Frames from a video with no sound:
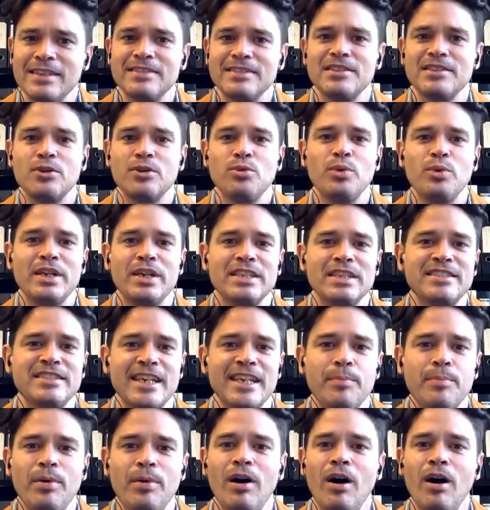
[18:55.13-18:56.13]
so we can say
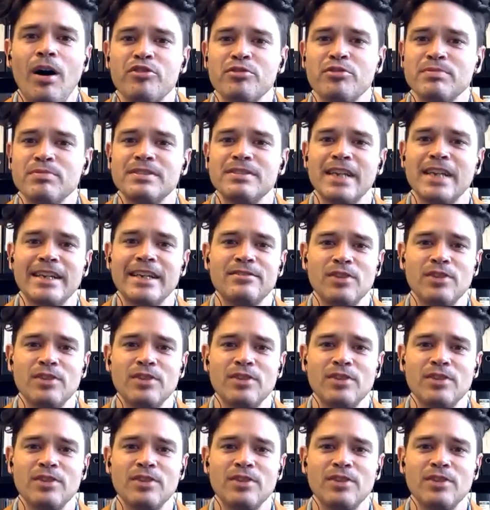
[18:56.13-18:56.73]
apart from taking